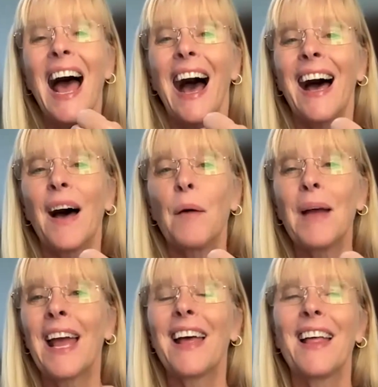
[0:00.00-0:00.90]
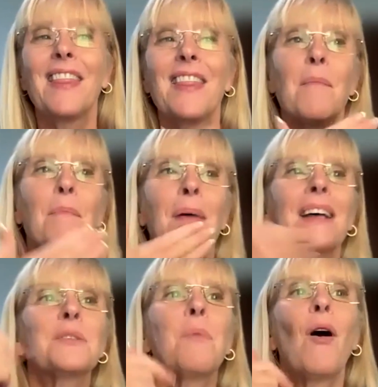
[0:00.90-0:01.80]
And the
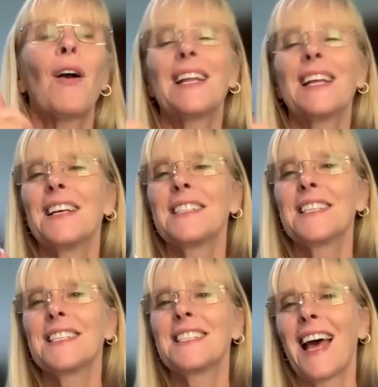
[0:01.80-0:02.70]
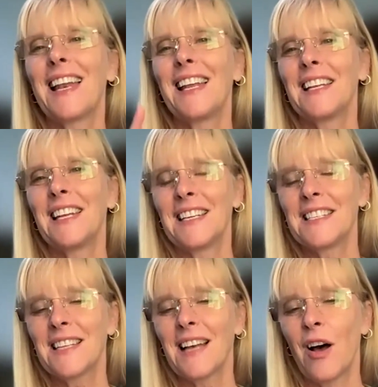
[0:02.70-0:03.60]
best part is that it
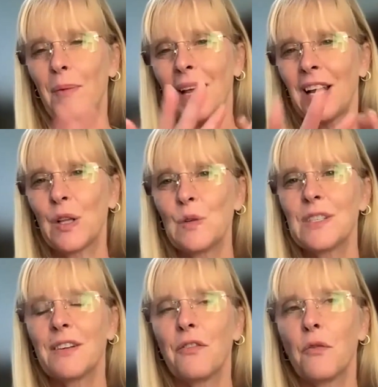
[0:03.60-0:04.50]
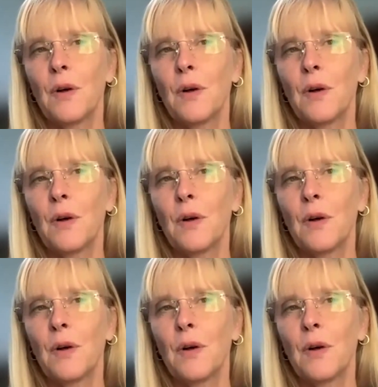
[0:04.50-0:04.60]
is inclusive